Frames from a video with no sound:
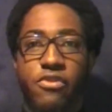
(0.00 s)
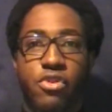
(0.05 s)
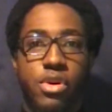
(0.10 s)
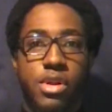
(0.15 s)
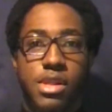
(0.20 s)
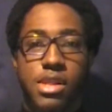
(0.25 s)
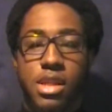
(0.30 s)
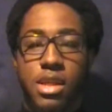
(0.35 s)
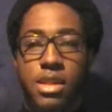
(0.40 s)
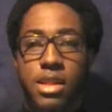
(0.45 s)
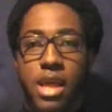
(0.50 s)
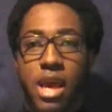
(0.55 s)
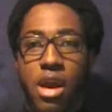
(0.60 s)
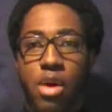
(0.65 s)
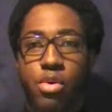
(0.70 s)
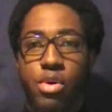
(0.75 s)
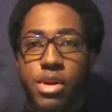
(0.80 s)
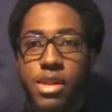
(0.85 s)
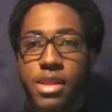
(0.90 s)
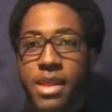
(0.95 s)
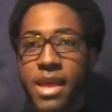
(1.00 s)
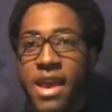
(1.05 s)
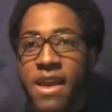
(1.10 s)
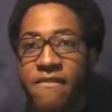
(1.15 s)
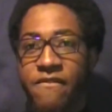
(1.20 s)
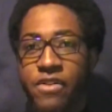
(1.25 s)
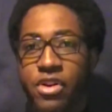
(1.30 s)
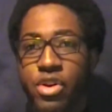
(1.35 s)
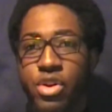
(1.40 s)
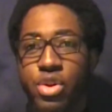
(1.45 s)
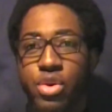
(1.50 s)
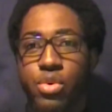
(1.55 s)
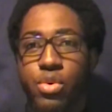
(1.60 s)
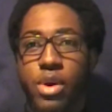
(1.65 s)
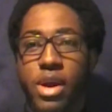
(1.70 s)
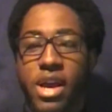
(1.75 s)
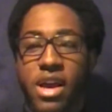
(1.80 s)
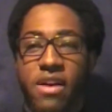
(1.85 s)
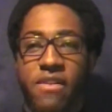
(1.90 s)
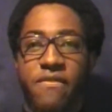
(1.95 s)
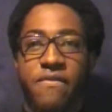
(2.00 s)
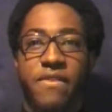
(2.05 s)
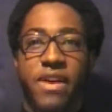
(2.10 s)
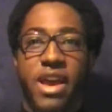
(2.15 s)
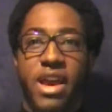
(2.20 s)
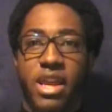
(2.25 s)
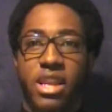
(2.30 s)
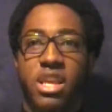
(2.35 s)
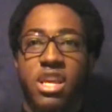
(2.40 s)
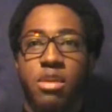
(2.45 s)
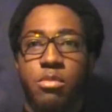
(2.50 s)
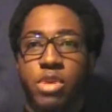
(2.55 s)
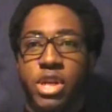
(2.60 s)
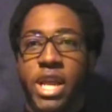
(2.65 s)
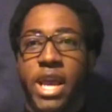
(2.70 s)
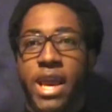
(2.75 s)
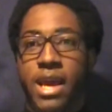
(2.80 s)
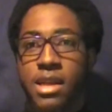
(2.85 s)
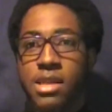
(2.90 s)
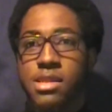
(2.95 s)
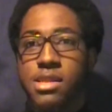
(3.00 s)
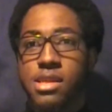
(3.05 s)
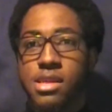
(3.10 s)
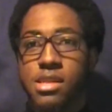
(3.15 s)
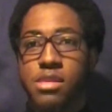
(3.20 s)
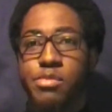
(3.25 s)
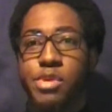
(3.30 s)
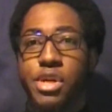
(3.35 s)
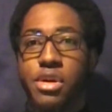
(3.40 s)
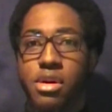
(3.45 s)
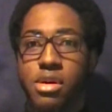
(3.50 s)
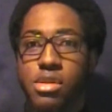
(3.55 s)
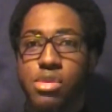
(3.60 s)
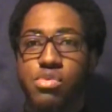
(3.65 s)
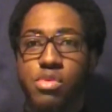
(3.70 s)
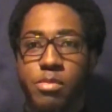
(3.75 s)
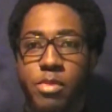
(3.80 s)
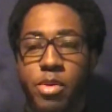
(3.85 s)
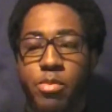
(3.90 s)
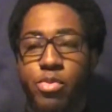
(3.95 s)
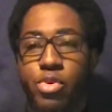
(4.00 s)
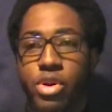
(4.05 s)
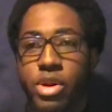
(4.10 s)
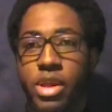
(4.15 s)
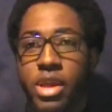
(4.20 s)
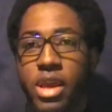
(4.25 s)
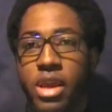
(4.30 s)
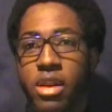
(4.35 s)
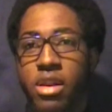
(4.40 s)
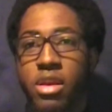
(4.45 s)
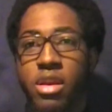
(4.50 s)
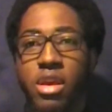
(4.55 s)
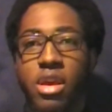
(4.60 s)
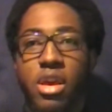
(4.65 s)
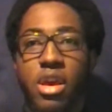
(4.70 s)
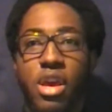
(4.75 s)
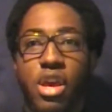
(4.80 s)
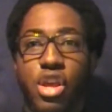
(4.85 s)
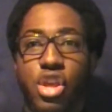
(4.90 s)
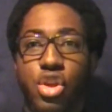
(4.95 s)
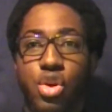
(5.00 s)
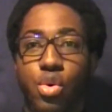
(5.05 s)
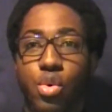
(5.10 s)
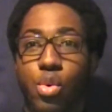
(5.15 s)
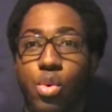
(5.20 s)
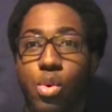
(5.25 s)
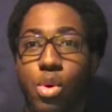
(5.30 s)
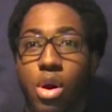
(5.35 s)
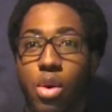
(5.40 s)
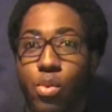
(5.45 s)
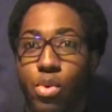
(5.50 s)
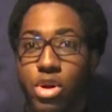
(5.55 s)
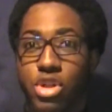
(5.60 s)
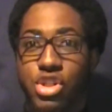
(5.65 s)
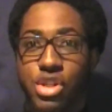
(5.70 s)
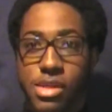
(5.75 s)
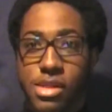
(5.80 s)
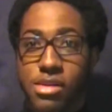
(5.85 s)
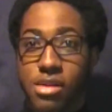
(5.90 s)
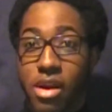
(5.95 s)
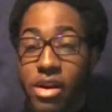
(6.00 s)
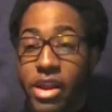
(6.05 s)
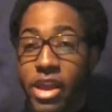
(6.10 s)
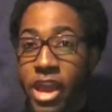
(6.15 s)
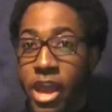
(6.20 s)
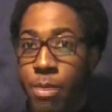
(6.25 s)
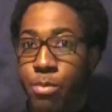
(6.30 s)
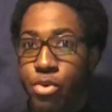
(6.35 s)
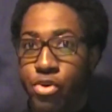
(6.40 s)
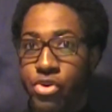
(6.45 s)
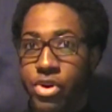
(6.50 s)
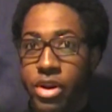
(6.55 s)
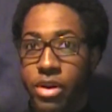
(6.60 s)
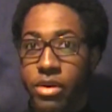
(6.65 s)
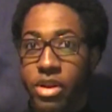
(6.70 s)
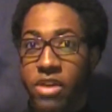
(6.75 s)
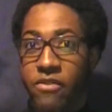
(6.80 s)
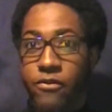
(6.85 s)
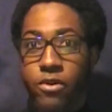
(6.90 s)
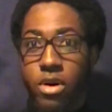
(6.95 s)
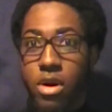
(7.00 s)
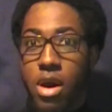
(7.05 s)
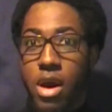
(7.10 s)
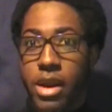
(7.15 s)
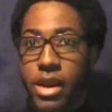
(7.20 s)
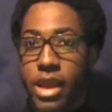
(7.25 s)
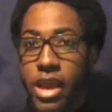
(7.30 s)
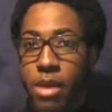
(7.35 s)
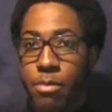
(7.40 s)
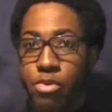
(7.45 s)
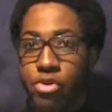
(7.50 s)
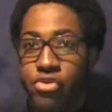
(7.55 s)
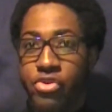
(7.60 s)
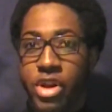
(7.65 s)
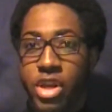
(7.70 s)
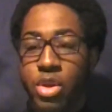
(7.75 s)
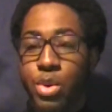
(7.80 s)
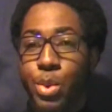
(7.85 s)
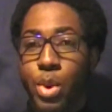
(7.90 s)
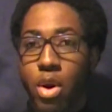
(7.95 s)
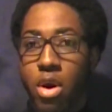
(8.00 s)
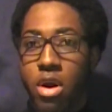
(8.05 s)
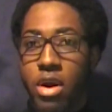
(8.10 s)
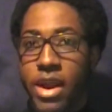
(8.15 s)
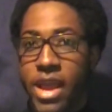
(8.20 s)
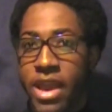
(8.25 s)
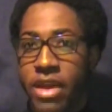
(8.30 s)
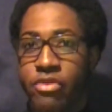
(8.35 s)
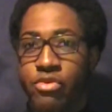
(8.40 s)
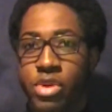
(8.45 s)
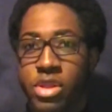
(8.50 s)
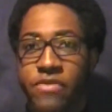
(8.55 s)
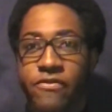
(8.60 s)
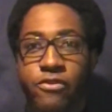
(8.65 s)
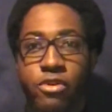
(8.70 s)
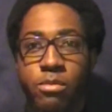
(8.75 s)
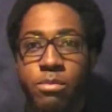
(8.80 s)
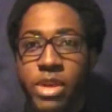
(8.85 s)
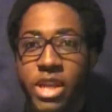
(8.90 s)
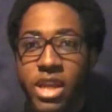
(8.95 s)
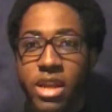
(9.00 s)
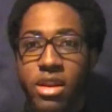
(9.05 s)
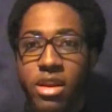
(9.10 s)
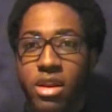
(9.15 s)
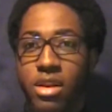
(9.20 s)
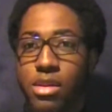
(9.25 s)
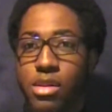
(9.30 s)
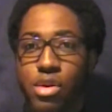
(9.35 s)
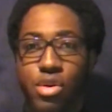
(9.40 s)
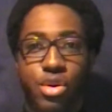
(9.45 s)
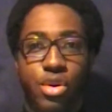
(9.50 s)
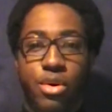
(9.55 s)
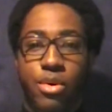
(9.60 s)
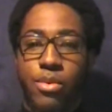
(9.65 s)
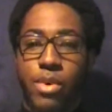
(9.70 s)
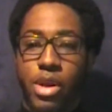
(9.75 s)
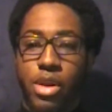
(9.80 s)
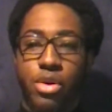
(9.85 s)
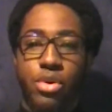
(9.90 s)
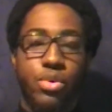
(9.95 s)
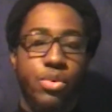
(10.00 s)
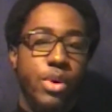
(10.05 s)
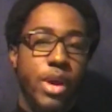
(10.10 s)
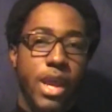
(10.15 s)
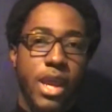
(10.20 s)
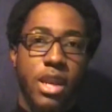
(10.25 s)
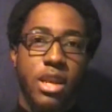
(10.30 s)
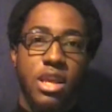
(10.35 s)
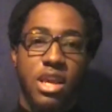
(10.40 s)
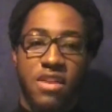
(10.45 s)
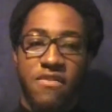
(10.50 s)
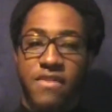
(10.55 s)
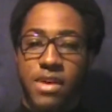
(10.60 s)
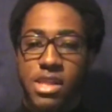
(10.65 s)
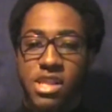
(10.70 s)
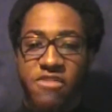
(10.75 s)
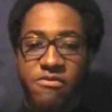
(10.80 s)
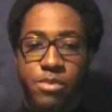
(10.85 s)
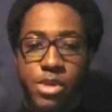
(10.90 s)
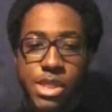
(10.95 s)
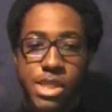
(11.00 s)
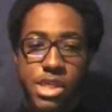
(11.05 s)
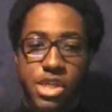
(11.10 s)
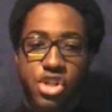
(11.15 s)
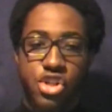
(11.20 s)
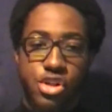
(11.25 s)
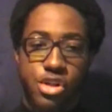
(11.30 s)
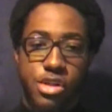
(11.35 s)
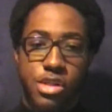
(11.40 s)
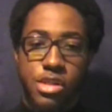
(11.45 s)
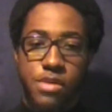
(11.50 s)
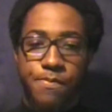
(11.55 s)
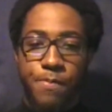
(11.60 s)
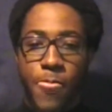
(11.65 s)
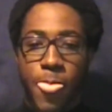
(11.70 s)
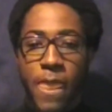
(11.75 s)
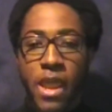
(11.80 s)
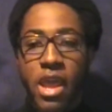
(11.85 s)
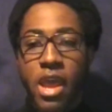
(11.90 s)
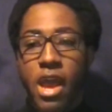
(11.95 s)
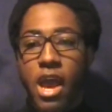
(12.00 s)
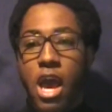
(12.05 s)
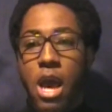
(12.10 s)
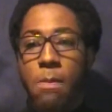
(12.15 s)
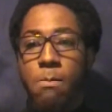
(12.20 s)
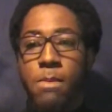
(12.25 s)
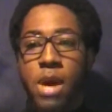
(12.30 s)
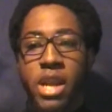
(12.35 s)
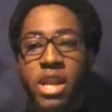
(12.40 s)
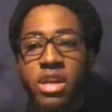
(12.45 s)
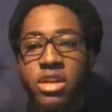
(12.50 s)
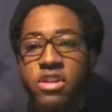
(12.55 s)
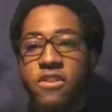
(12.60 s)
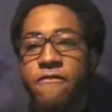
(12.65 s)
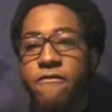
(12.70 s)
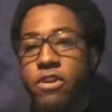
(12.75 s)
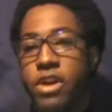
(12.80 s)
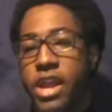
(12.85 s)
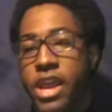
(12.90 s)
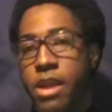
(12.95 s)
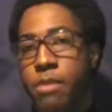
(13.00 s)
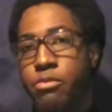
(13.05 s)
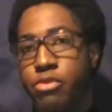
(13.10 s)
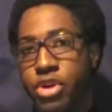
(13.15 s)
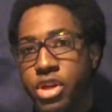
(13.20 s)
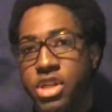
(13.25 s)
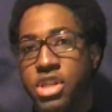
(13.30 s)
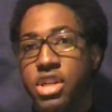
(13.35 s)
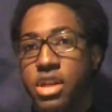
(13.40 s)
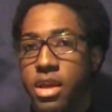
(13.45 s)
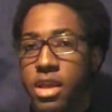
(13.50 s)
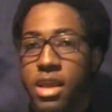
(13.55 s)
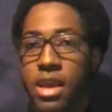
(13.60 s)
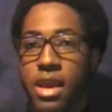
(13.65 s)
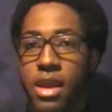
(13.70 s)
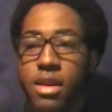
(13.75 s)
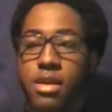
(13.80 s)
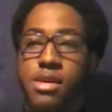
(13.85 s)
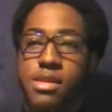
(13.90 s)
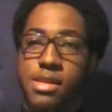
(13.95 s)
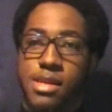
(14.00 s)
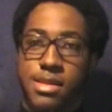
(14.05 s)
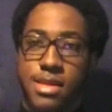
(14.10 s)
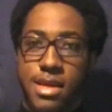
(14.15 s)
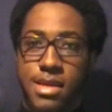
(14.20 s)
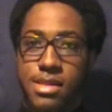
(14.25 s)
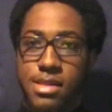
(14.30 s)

to 6 hours after you have had hemodialysis, because remember again, you were just on heparin. If you're on heparin, you are at risk for bleeding, so you don't want to do any invasive procedures. Monitor for hemorrhage again, because as I